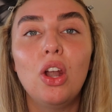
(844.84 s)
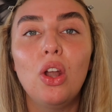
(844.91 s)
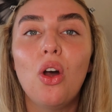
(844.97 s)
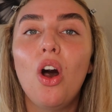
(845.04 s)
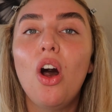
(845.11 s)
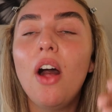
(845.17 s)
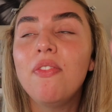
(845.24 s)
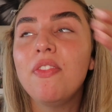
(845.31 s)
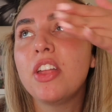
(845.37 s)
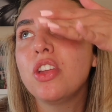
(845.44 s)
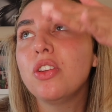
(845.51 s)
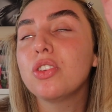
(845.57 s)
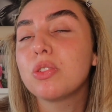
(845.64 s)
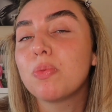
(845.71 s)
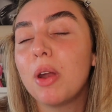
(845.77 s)
lot, and then
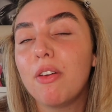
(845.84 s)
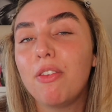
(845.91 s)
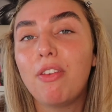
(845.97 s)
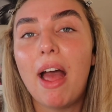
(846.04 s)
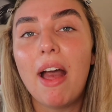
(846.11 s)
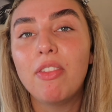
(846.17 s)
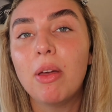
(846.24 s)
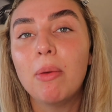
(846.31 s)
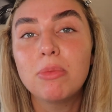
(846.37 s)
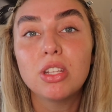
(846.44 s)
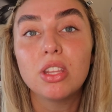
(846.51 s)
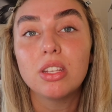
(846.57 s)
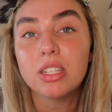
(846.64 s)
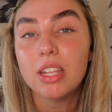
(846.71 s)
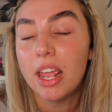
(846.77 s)
you just want to flatten them
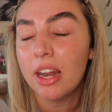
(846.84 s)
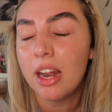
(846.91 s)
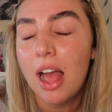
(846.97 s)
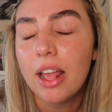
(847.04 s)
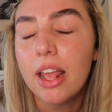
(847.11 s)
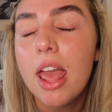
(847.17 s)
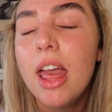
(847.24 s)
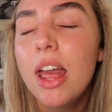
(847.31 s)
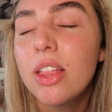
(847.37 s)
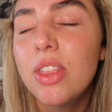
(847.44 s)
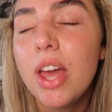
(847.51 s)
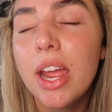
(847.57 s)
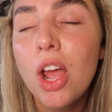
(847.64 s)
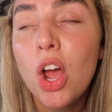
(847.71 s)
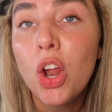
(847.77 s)
to the skin. Like,
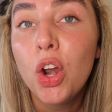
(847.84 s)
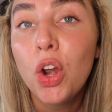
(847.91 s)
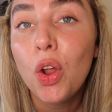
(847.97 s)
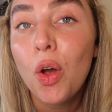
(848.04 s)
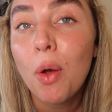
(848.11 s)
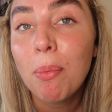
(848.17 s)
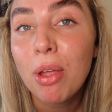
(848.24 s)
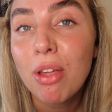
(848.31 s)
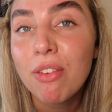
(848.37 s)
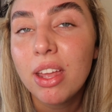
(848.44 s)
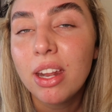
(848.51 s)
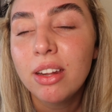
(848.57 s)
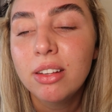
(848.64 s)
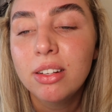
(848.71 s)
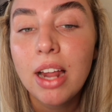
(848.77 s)
they are not
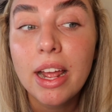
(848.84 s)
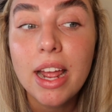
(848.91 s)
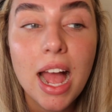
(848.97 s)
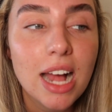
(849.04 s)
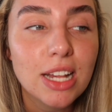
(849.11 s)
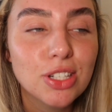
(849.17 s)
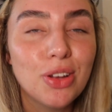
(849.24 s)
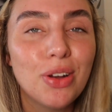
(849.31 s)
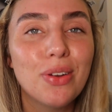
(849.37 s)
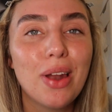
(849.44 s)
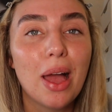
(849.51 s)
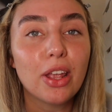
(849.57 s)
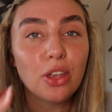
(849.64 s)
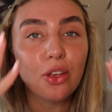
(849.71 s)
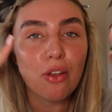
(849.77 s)
moving like at all.
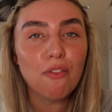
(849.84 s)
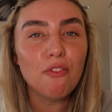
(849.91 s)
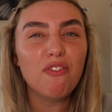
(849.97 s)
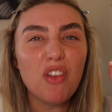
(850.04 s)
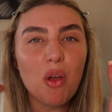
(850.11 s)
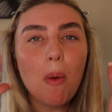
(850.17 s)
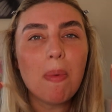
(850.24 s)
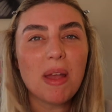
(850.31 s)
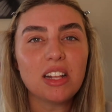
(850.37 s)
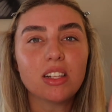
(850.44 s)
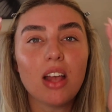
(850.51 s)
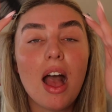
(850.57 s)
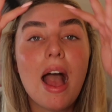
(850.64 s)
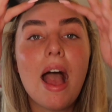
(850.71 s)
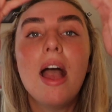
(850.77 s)
Like, you can feel a bit
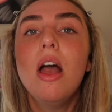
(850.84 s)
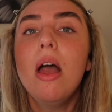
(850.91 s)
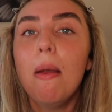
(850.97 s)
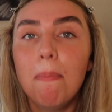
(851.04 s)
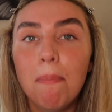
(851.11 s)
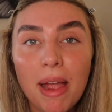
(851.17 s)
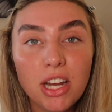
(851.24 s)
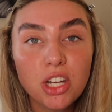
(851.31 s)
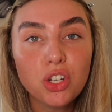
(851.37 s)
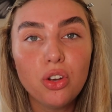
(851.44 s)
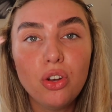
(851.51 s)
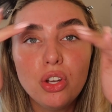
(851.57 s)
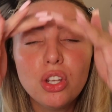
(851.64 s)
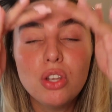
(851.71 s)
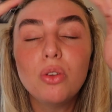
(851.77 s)
tight. Make
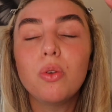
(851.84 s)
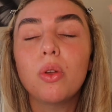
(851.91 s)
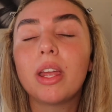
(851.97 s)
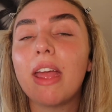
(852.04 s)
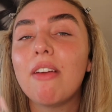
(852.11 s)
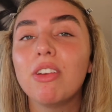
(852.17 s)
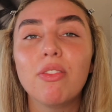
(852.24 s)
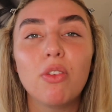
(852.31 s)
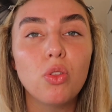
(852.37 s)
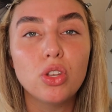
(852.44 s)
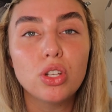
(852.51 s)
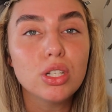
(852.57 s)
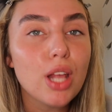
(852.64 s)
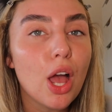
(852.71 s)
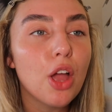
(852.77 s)
sure you get rid of all the
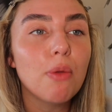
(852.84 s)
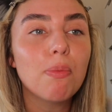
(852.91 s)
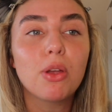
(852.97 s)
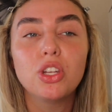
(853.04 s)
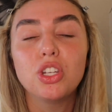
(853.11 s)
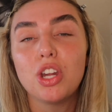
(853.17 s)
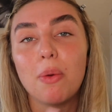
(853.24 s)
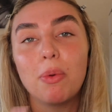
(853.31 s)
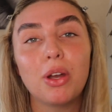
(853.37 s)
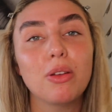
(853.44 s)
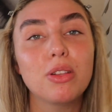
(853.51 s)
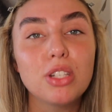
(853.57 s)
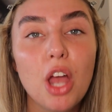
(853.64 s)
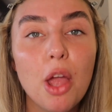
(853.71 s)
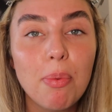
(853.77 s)
soap, because you don't want no
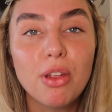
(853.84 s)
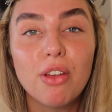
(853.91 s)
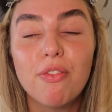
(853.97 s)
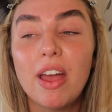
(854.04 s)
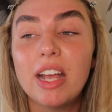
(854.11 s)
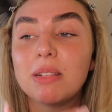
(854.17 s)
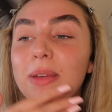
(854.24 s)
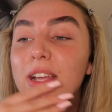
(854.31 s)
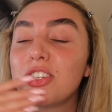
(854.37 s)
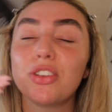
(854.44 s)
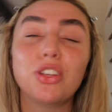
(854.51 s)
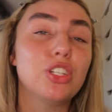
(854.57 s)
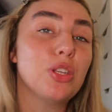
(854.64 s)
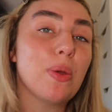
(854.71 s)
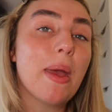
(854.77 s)
soap in your face. Make sure
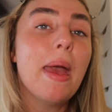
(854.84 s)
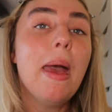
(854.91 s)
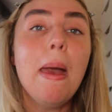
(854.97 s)
you do it